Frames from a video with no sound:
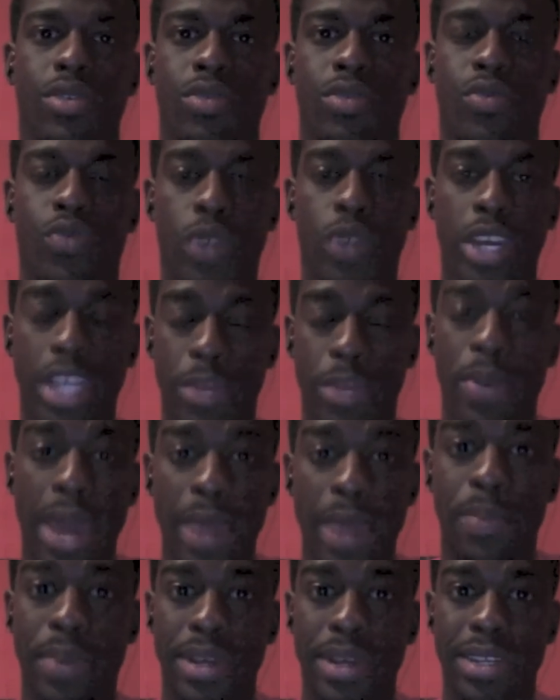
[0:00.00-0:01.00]
Read the
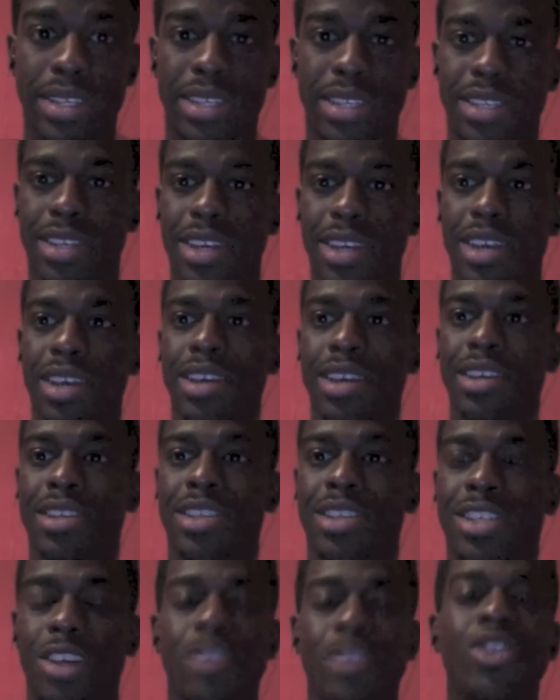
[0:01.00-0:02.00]
papers.
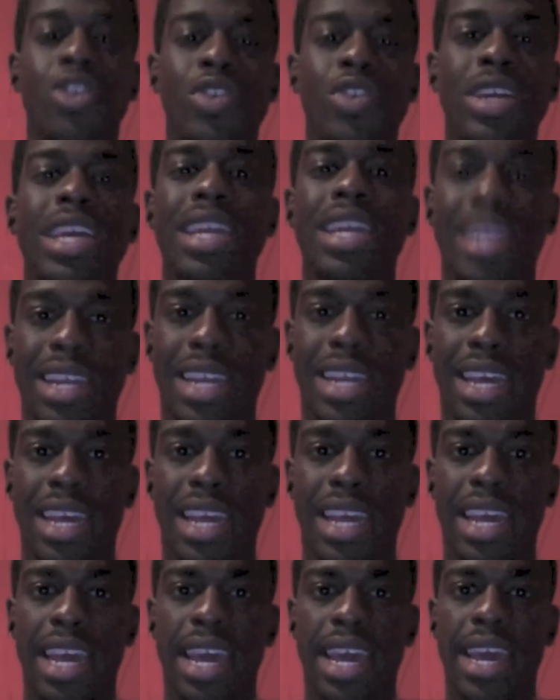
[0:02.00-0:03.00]
Search on the internet,
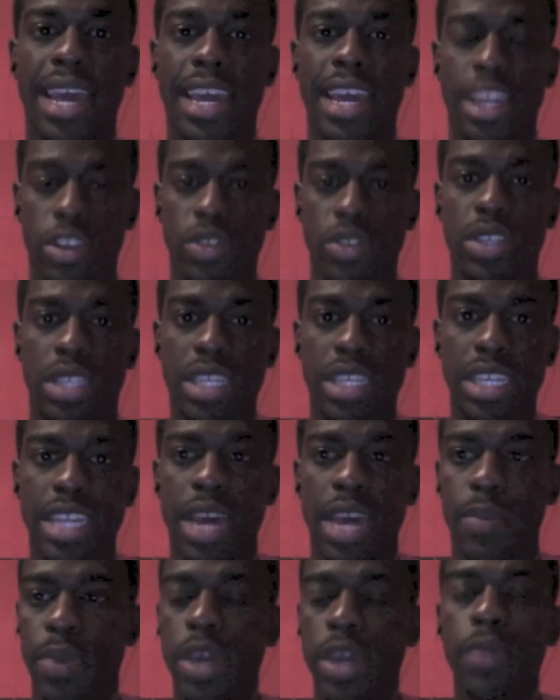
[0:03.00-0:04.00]
and you'll see
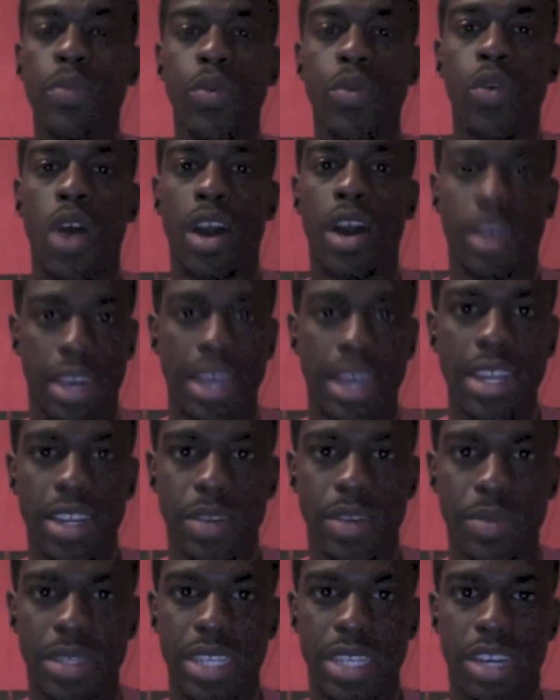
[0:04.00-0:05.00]
that people are killing
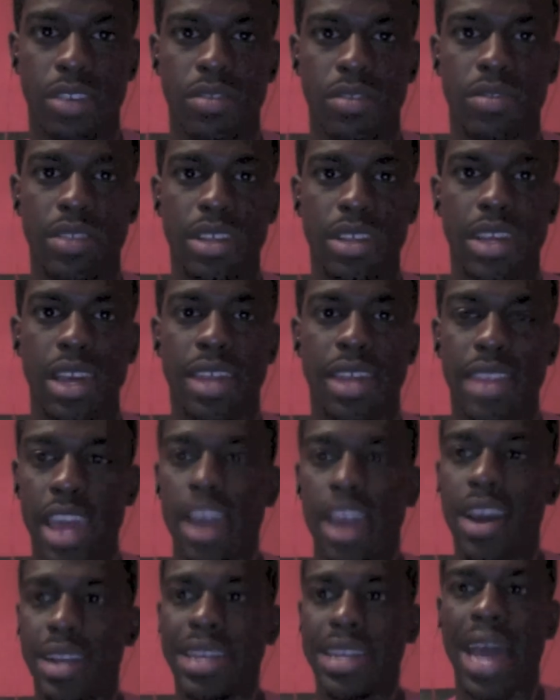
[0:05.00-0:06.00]
themselves. They
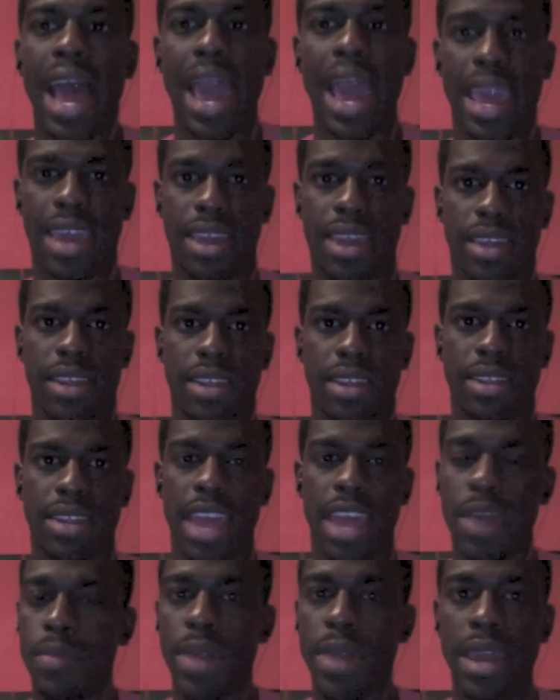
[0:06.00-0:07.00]
are dying.
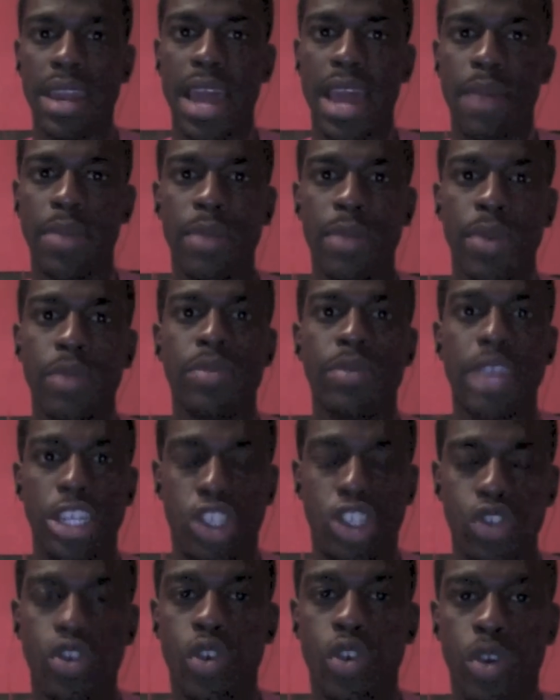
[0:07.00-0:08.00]
They may not be people
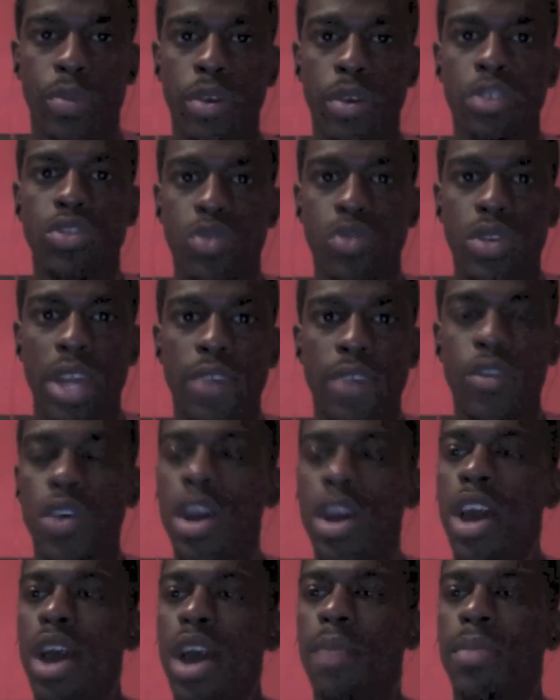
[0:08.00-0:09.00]
that you know on a personal level,
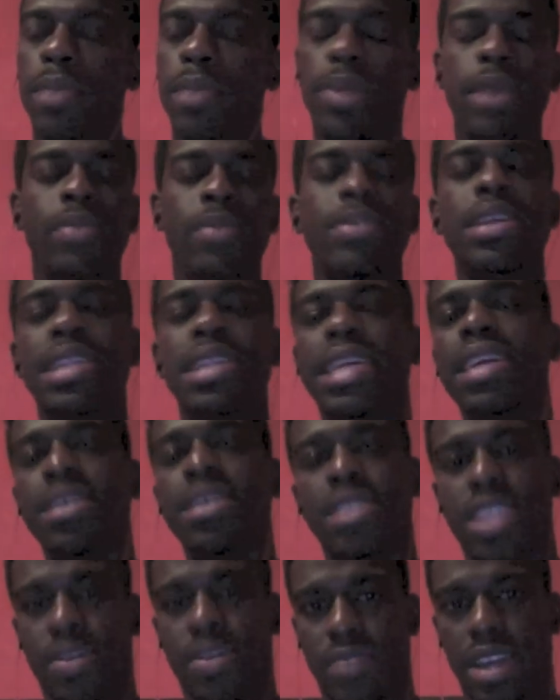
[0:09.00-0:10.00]
but people need to hear
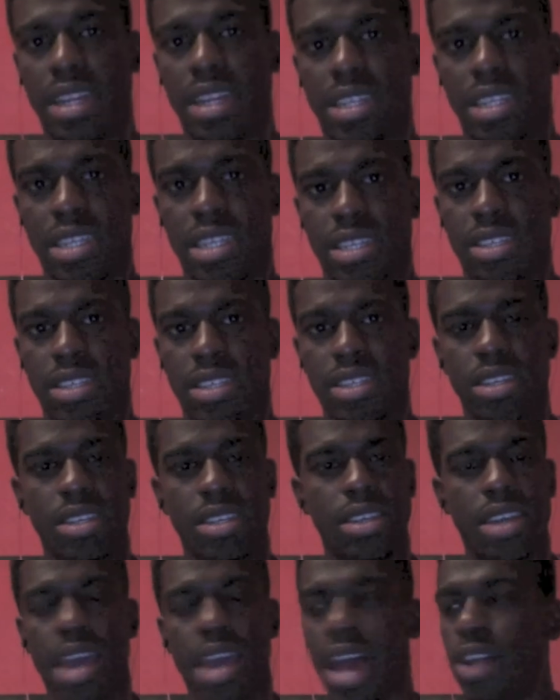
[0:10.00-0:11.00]
stuff like this.
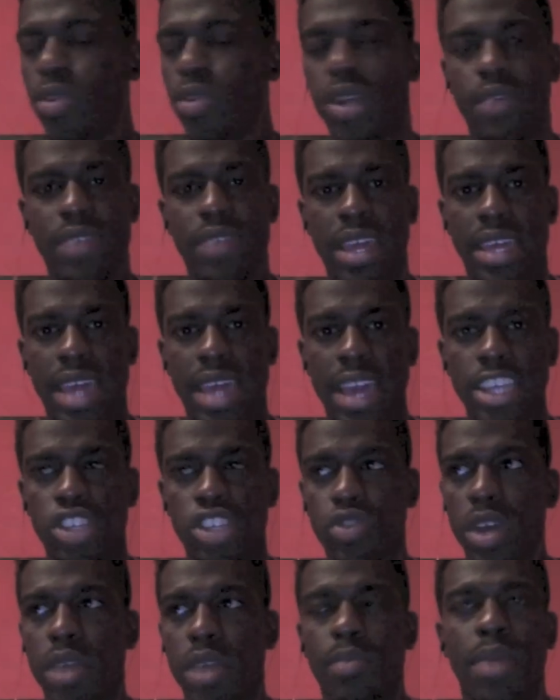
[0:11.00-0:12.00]
I don't care if they gay,
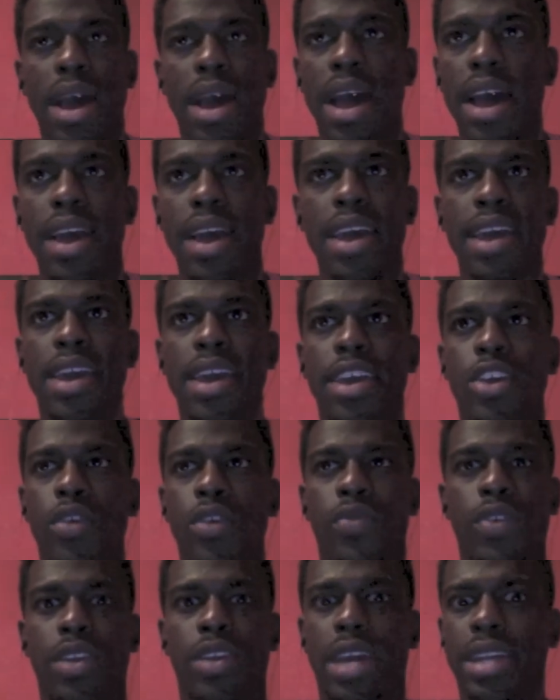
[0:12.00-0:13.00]
straight, bi, you
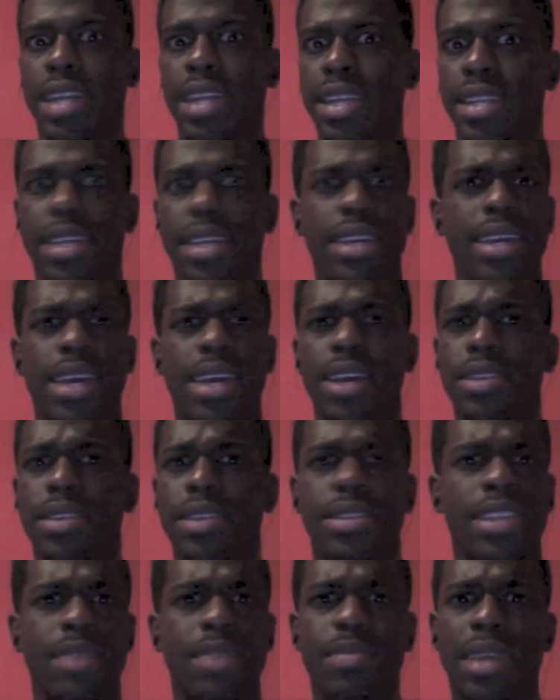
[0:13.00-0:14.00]
feel like they DL or
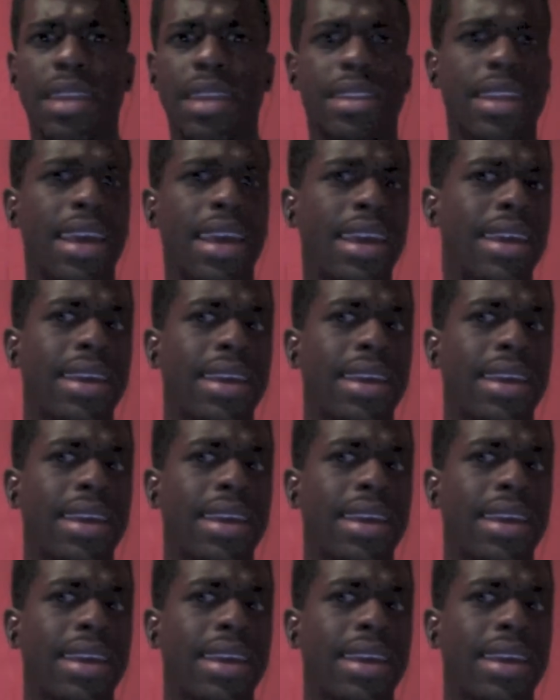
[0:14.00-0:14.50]
something like that.